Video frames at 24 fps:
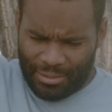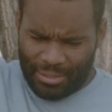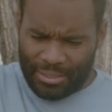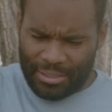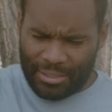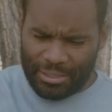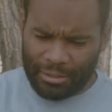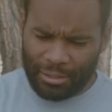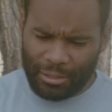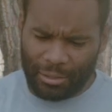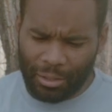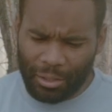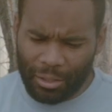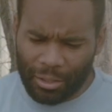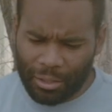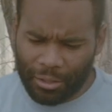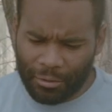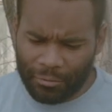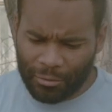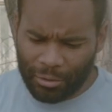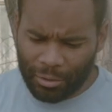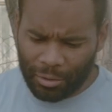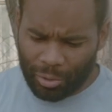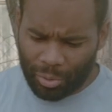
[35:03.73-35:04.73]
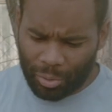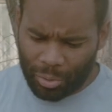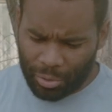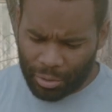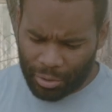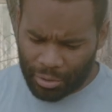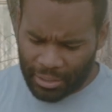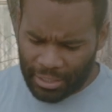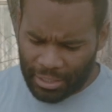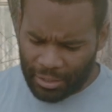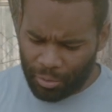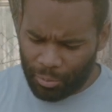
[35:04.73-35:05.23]
is in the law of the
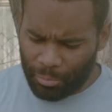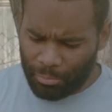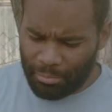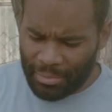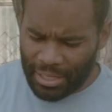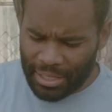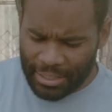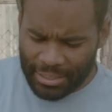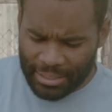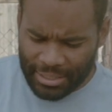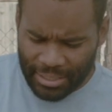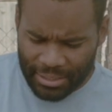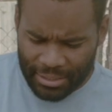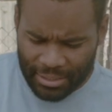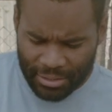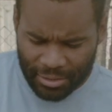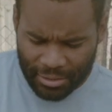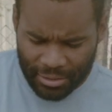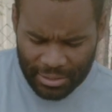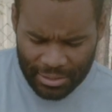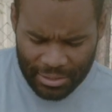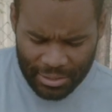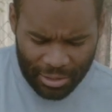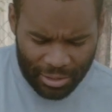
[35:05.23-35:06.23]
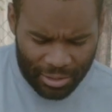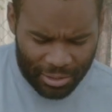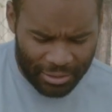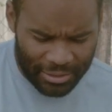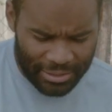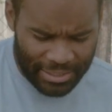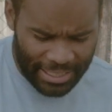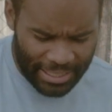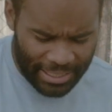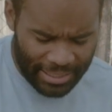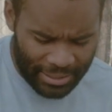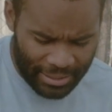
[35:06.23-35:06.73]
Lord, and who meditates on his law
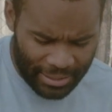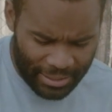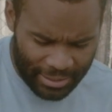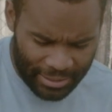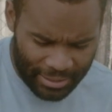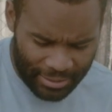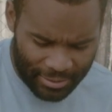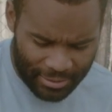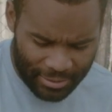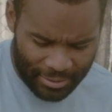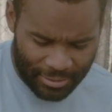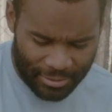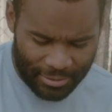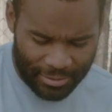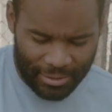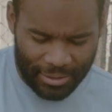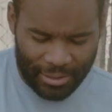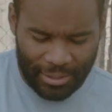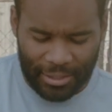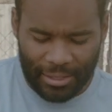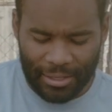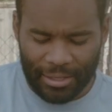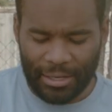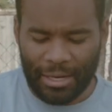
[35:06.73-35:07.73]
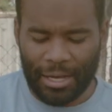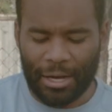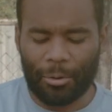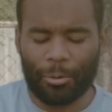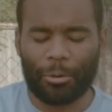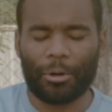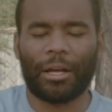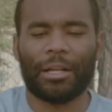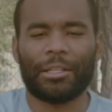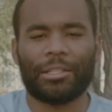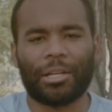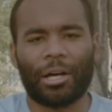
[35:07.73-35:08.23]
day and night. Now
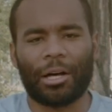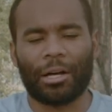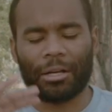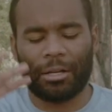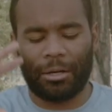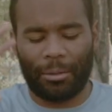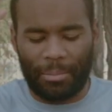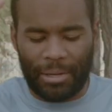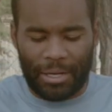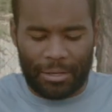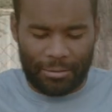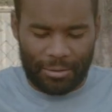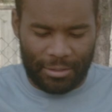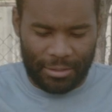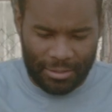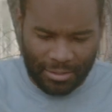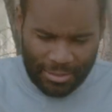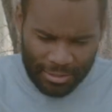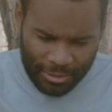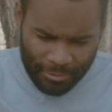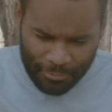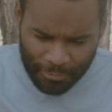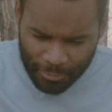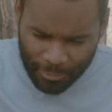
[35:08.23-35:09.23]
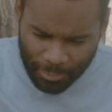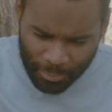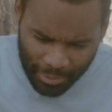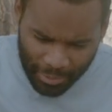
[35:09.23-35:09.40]
we're not talking about these sinful